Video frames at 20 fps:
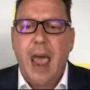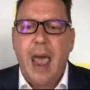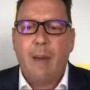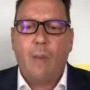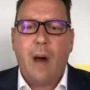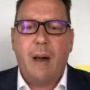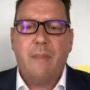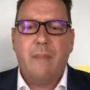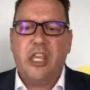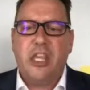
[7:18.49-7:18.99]

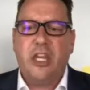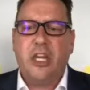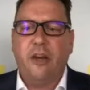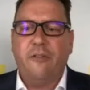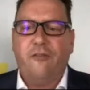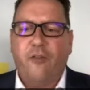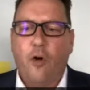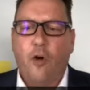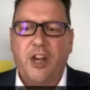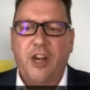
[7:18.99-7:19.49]
At
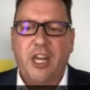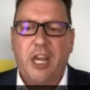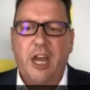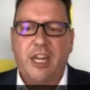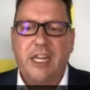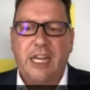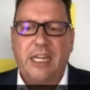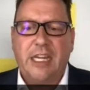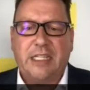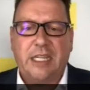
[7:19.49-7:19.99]
$1,040,000,
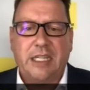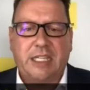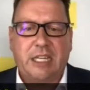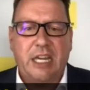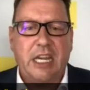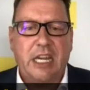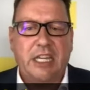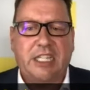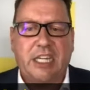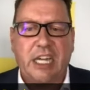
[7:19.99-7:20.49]
I'd need to
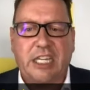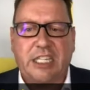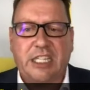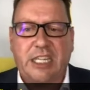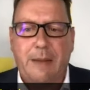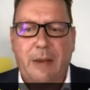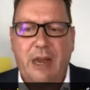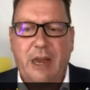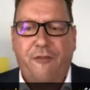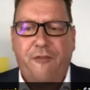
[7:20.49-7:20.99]
see a 60